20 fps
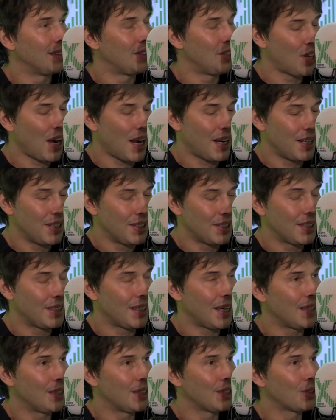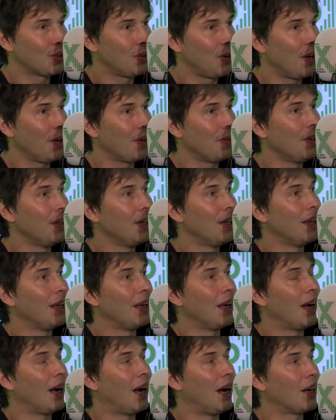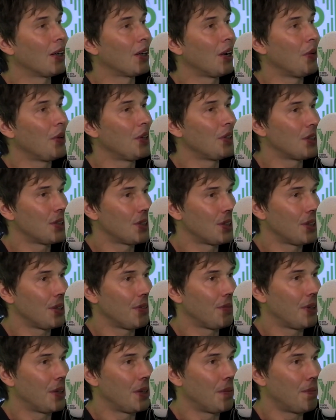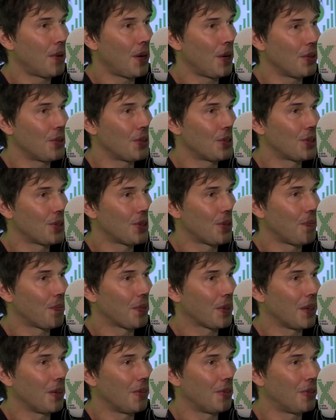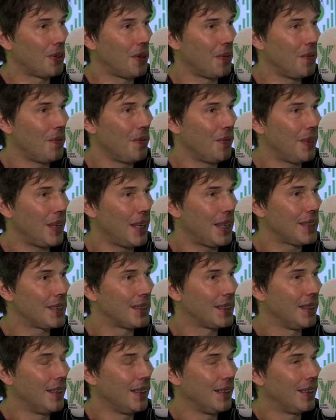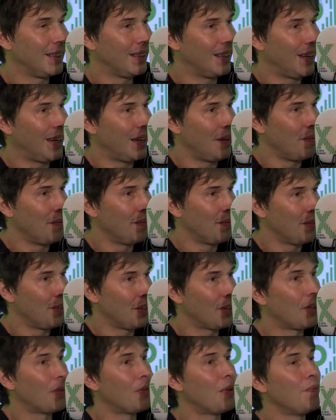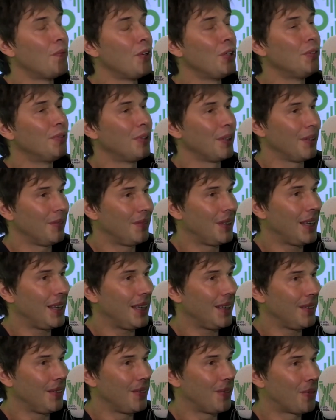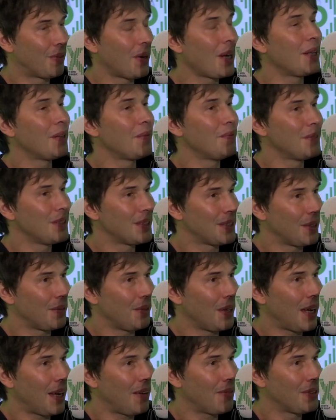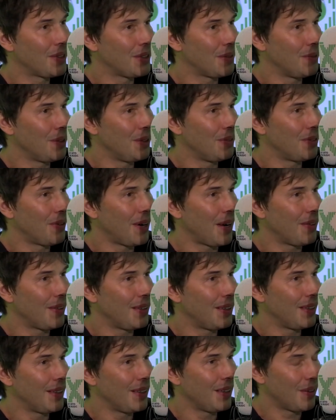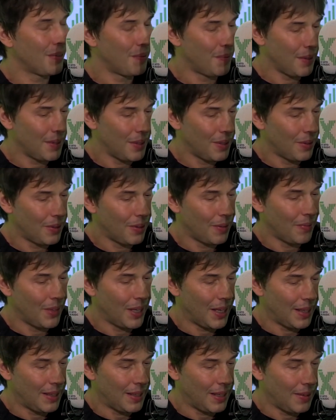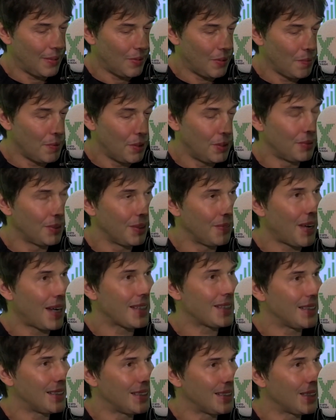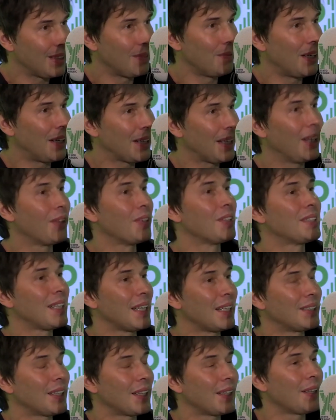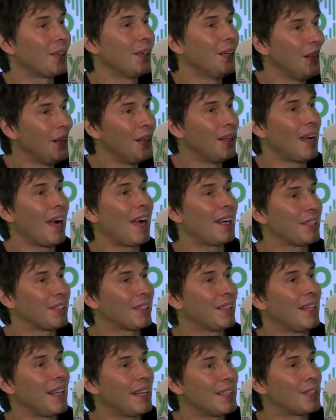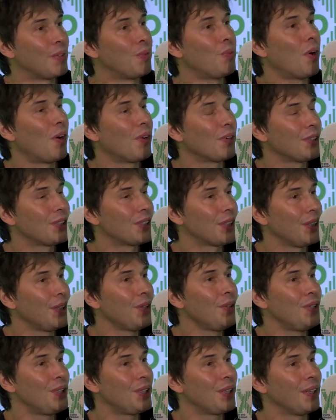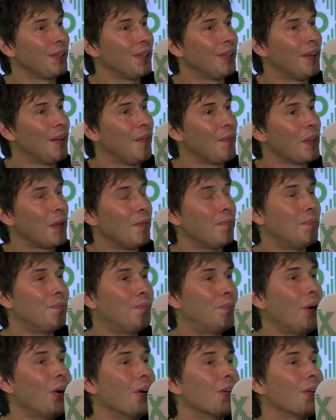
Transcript: challenge the status quo are going to suffer the most from this. The removal of the freedoms that we have to move around Europe, the removal of access to single market, all those things. I think actually it's the wrong solution. Possibly,